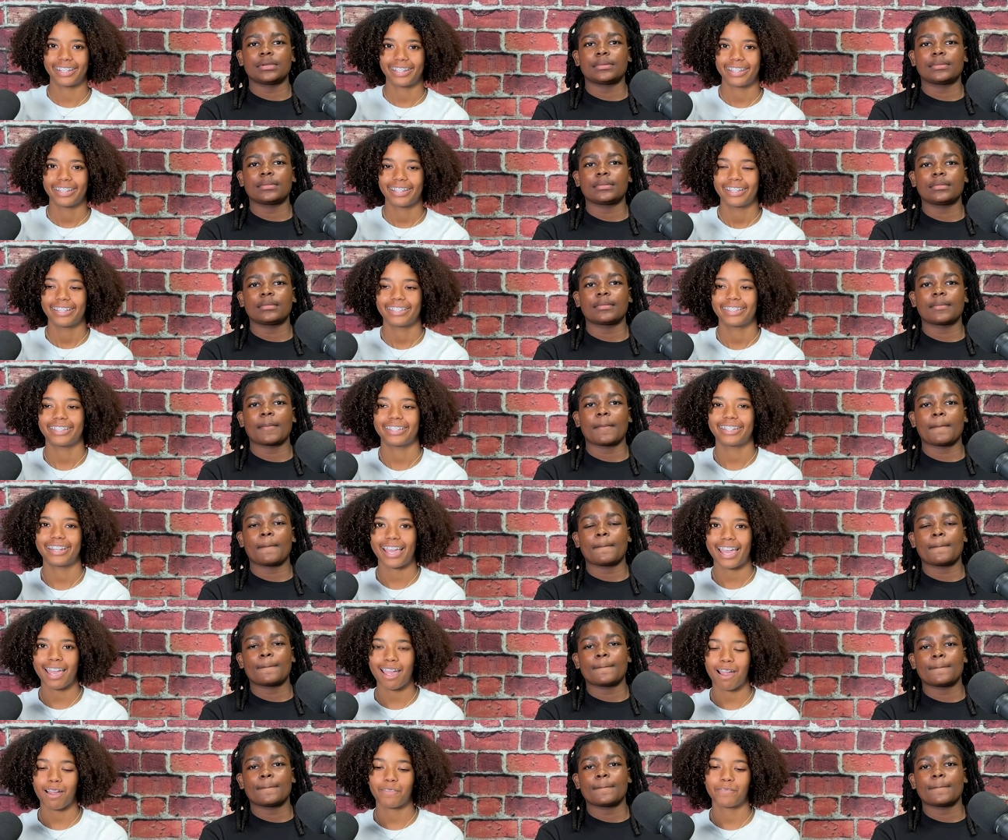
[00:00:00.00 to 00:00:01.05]
Speaker 1: study.
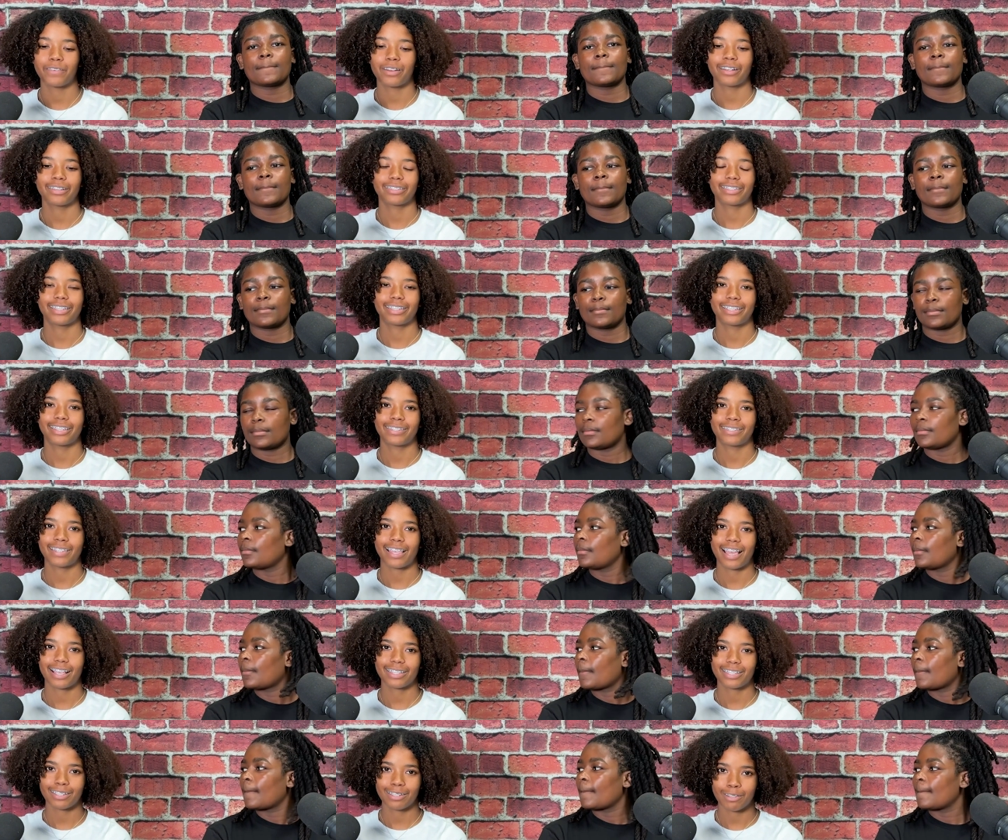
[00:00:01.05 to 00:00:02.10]
Today, our verse is
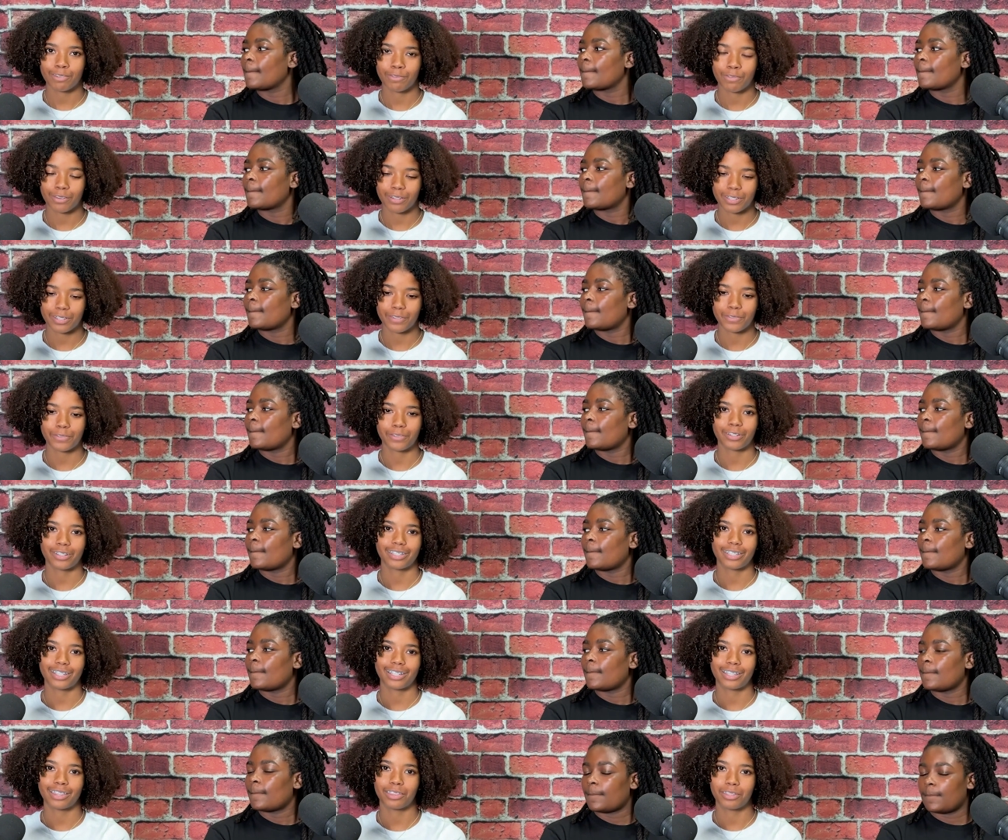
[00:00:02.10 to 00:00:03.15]
Exodus 14
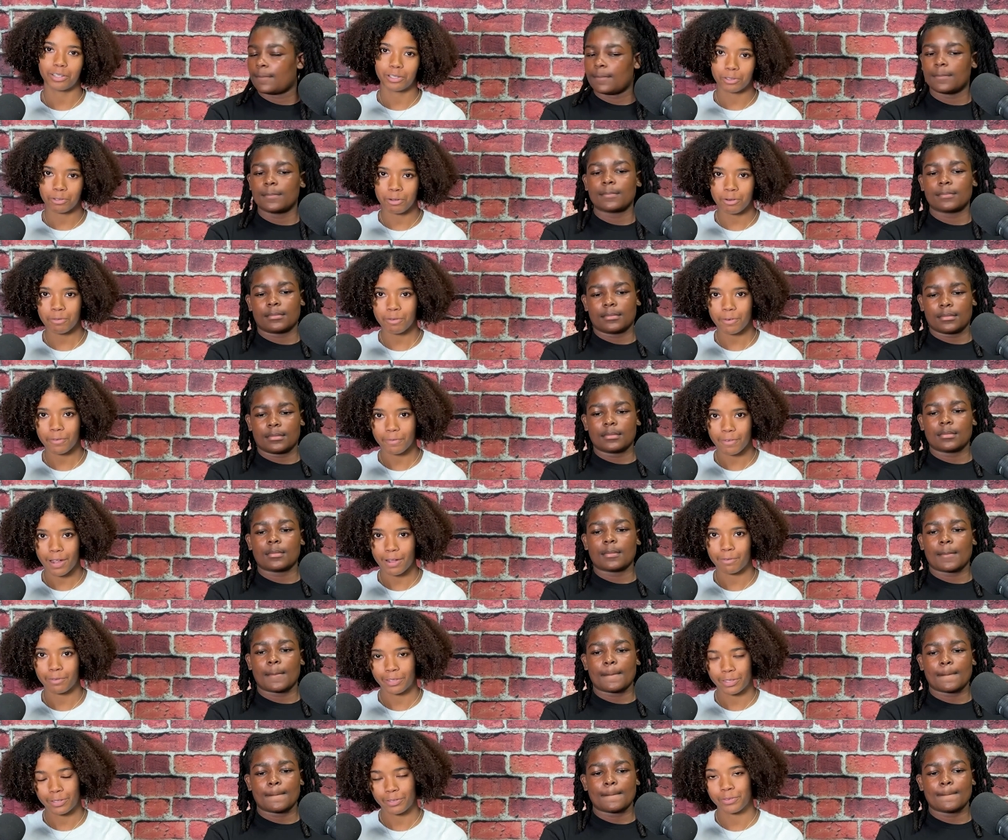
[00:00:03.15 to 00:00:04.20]
14. The Lord will
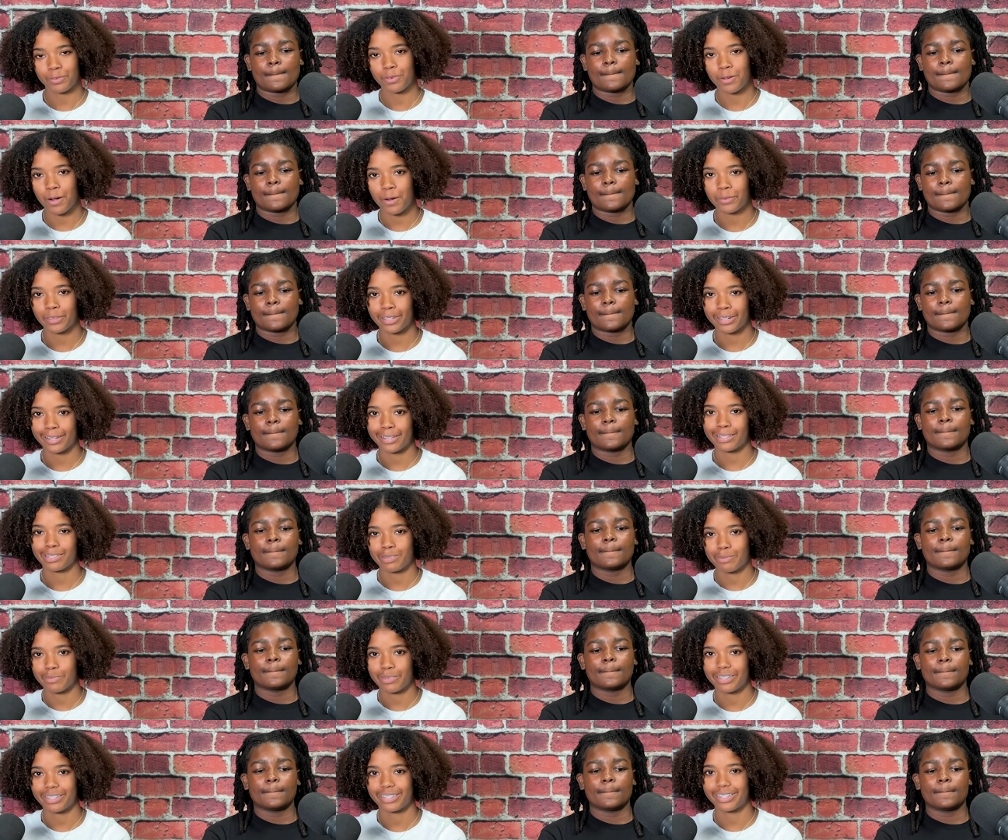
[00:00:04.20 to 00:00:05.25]
fight with you. You only need
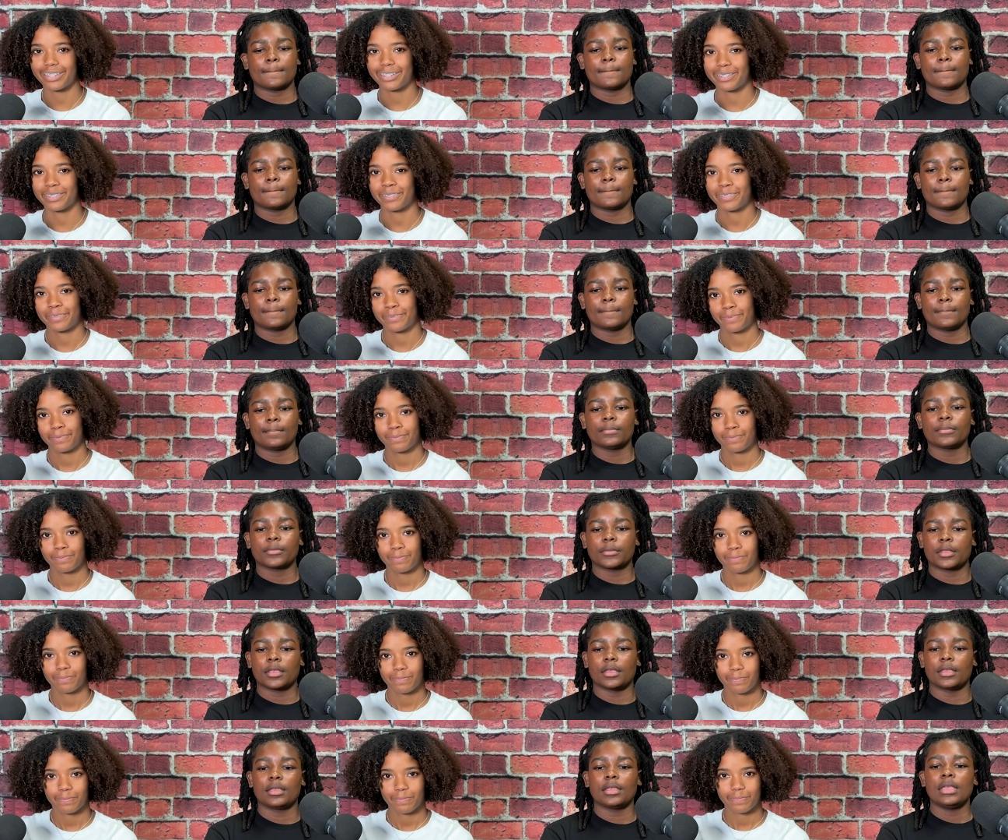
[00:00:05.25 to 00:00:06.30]
to be still.
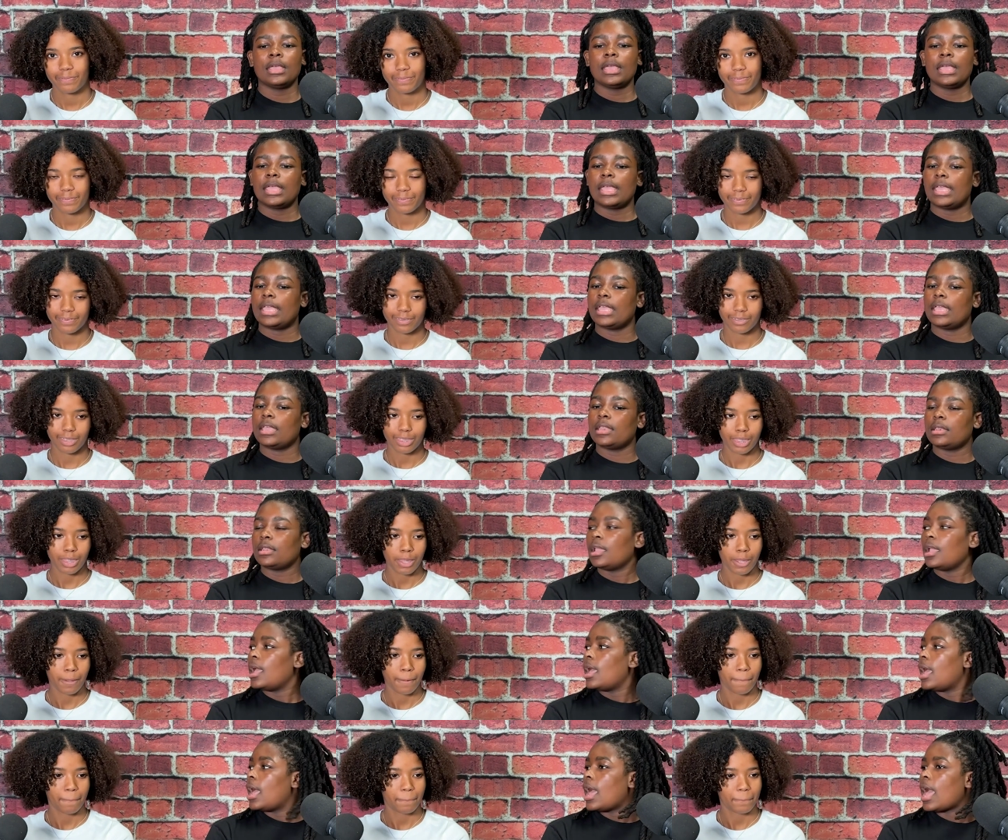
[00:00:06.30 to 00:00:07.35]
Speaker 2: Okay. And
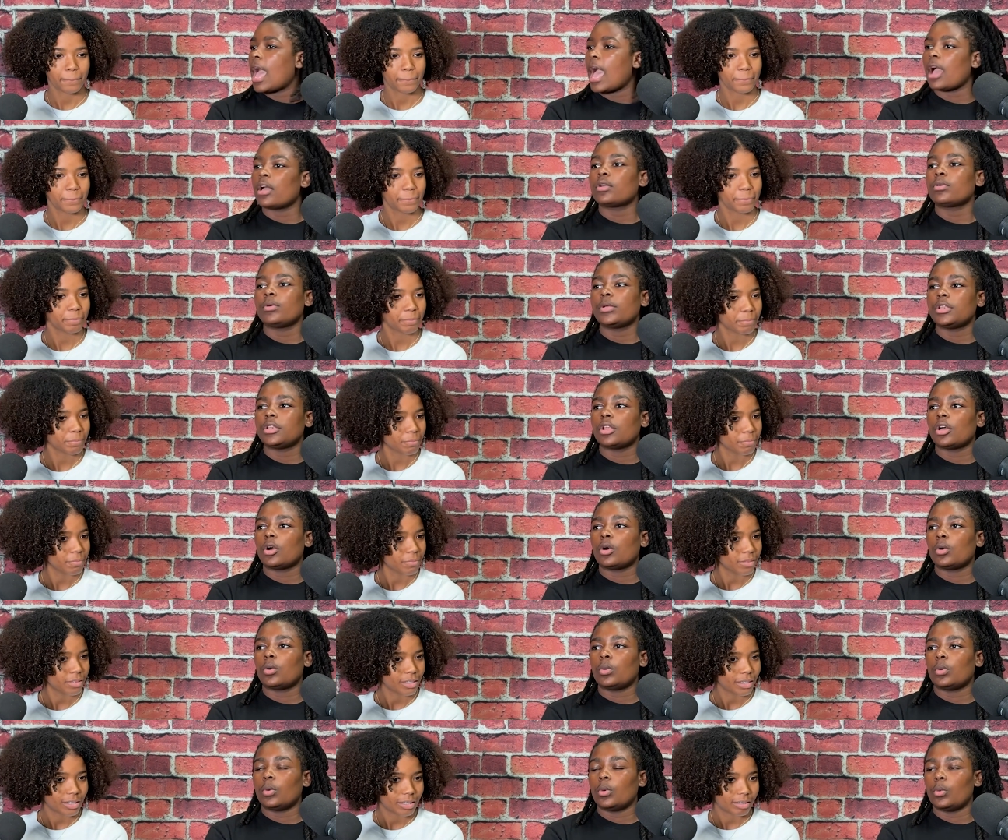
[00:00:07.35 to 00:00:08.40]
how do we
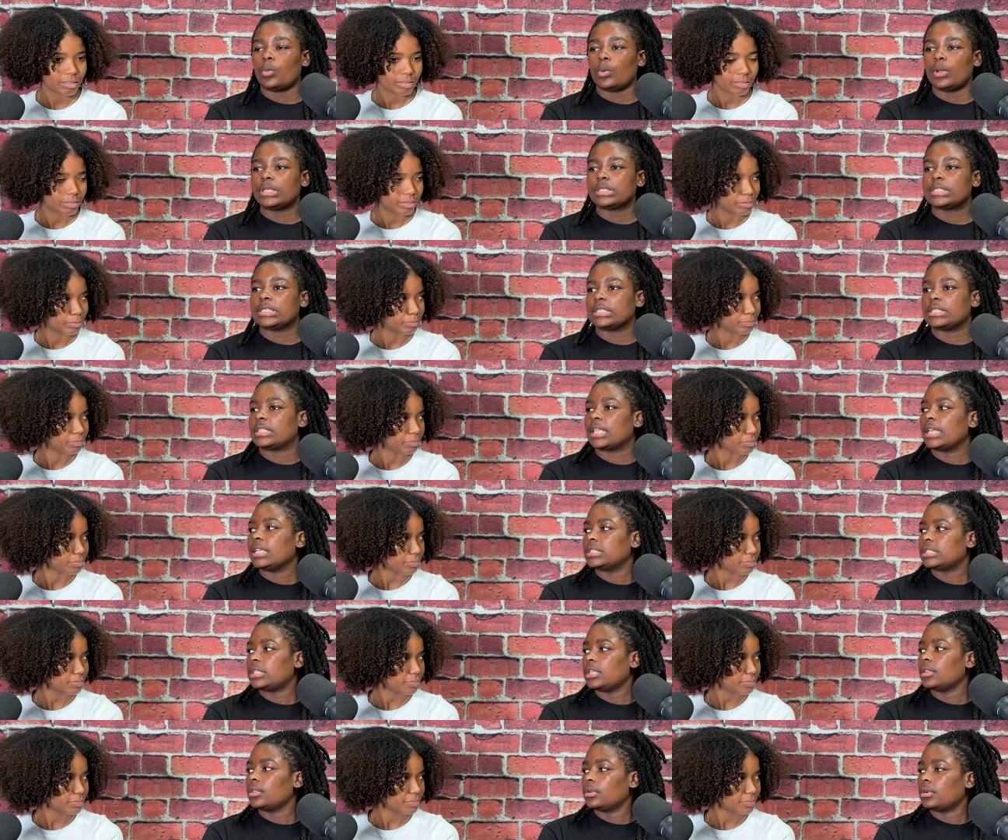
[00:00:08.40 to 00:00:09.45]
know when to stay
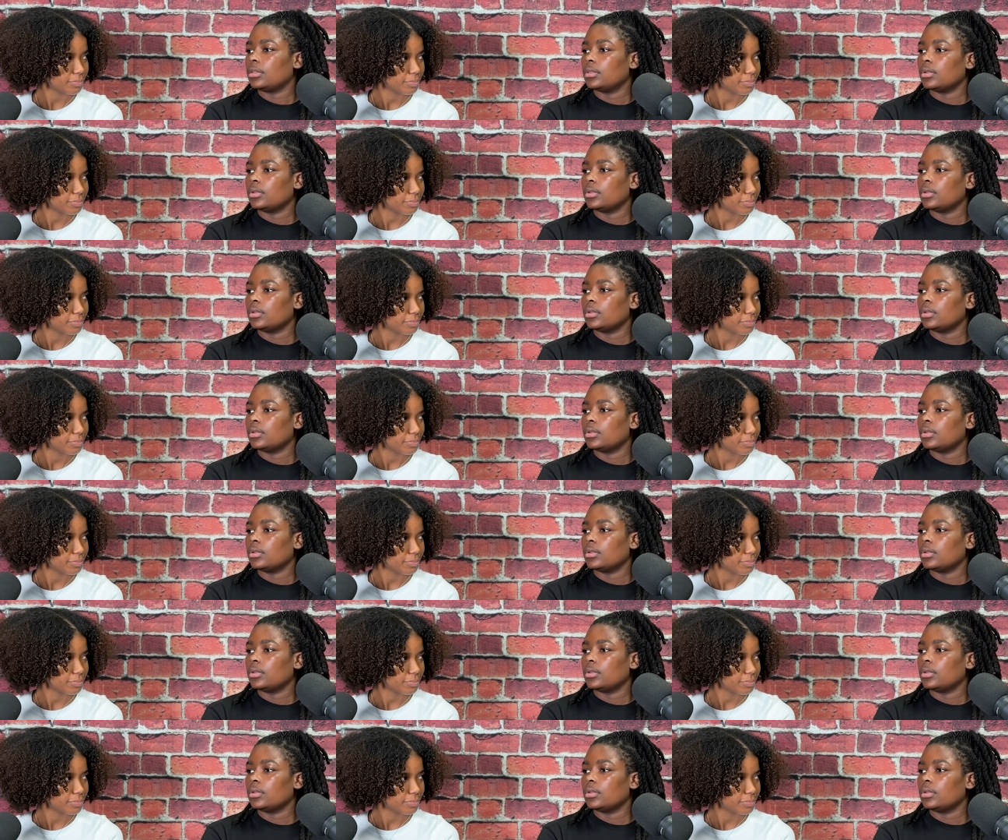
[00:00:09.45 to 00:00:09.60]
still in the